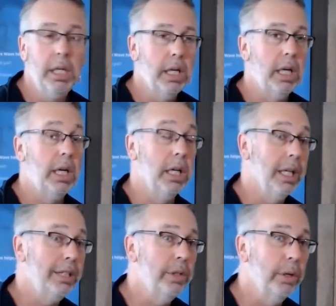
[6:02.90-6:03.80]

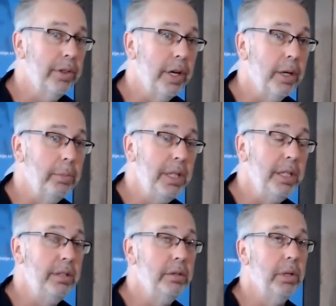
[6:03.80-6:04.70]

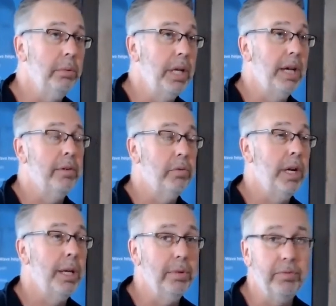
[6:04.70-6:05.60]
electrotherapy, to where we have a
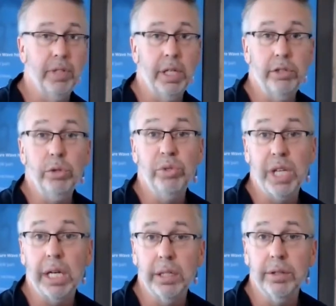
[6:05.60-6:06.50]
ramp of, say, 2
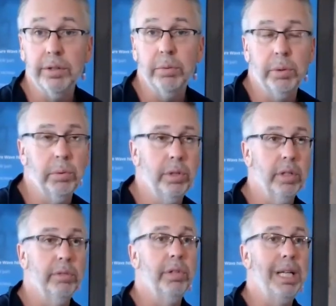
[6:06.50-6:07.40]
seconds when we're
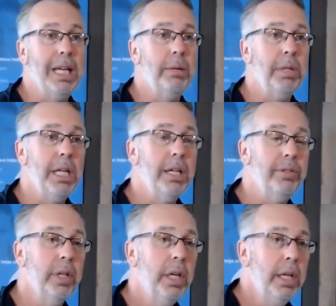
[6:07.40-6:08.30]
delivering
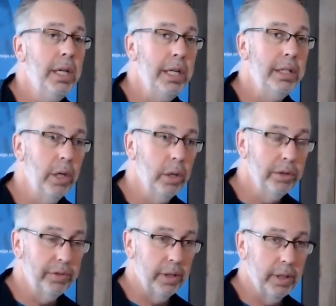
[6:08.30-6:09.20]
NMES, it goes
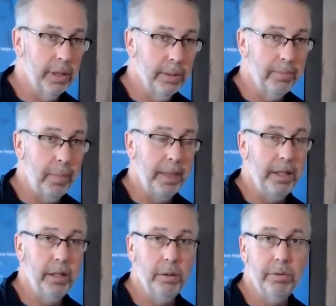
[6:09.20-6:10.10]
from,
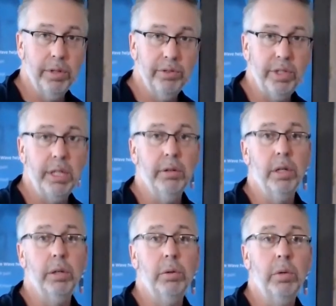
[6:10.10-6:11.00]
the
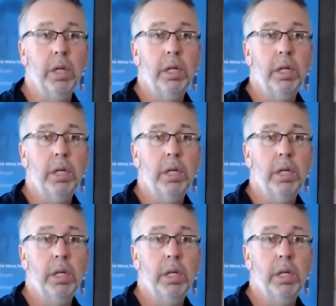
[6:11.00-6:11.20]
0